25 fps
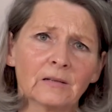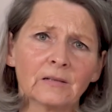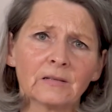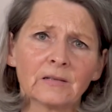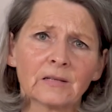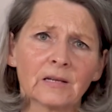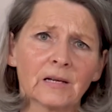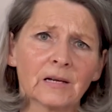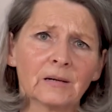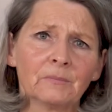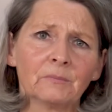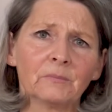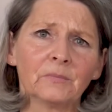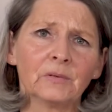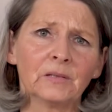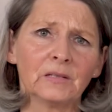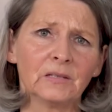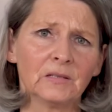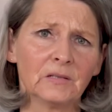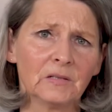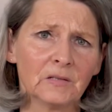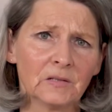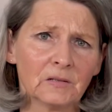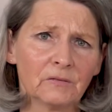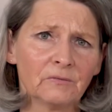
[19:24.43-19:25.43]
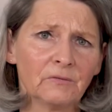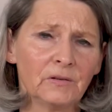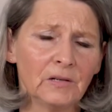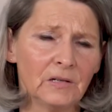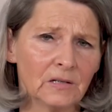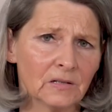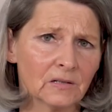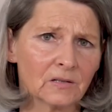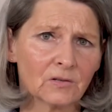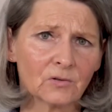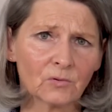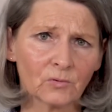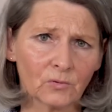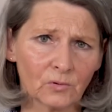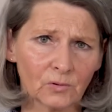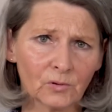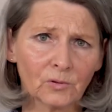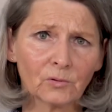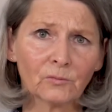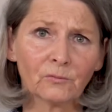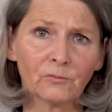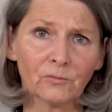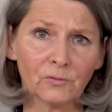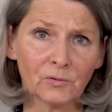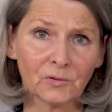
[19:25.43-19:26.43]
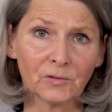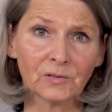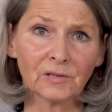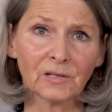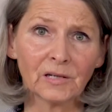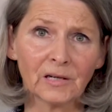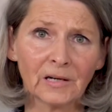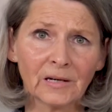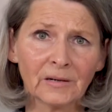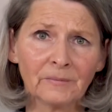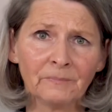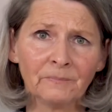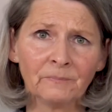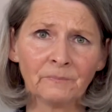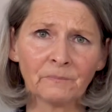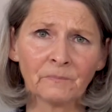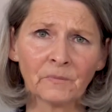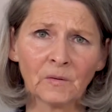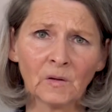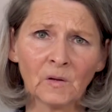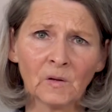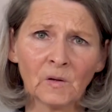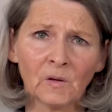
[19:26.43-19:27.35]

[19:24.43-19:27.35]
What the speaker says: and have slowly been led back to these paths